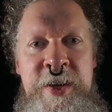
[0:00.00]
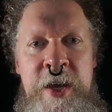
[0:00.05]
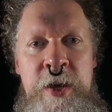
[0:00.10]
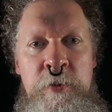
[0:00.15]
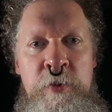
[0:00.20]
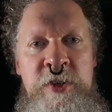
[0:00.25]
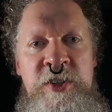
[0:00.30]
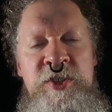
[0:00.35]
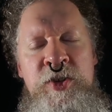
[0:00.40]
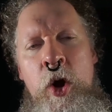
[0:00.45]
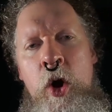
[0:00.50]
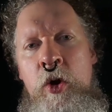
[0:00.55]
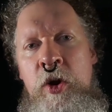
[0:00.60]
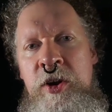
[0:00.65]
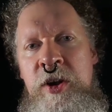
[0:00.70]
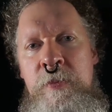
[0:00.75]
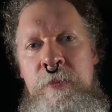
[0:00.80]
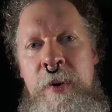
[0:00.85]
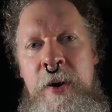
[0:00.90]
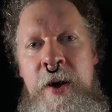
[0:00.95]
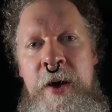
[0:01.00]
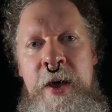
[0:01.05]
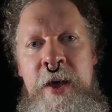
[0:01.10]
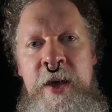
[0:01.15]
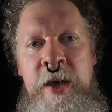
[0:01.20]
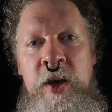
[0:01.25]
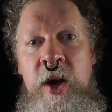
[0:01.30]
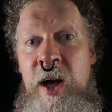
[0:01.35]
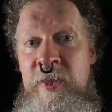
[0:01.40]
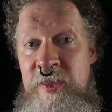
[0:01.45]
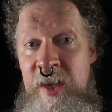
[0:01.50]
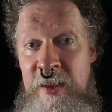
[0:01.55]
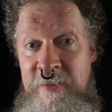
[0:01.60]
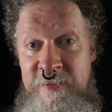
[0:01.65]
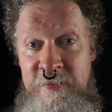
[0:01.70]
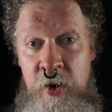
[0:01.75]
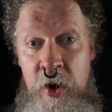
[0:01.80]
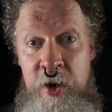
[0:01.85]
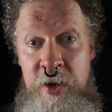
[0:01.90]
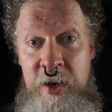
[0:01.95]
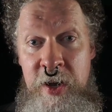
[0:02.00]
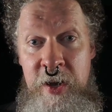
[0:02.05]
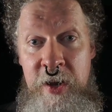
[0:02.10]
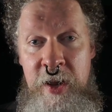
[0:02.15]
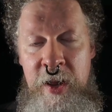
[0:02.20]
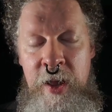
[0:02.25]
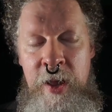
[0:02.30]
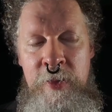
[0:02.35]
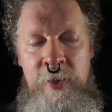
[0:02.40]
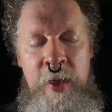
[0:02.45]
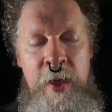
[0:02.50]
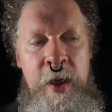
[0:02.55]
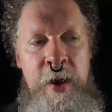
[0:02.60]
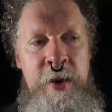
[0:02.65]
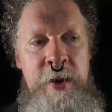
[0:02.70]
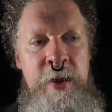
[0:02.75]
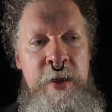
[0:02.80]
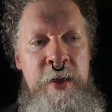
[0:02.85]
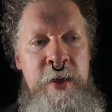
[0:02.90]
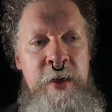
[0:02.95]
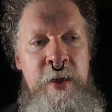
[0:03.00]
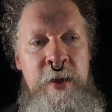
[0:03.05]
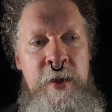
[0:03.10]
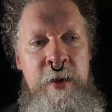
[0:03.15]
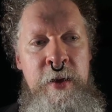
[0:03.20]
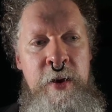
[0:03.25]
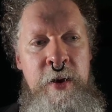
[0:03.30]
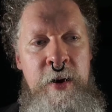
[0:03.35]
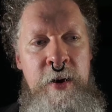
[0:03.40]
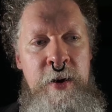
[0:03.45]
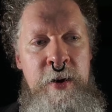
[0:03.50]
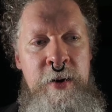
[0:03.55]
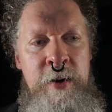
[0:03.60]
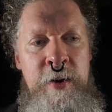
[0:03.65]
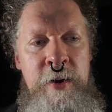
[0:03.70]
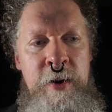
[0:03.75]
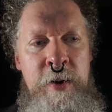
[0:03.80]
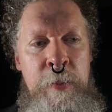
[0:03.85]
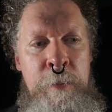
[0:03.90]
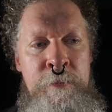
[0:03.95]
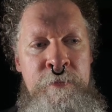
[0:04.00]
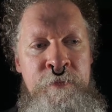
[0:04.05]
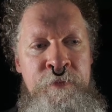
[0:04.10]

It was started by Got That Funk, and then uh,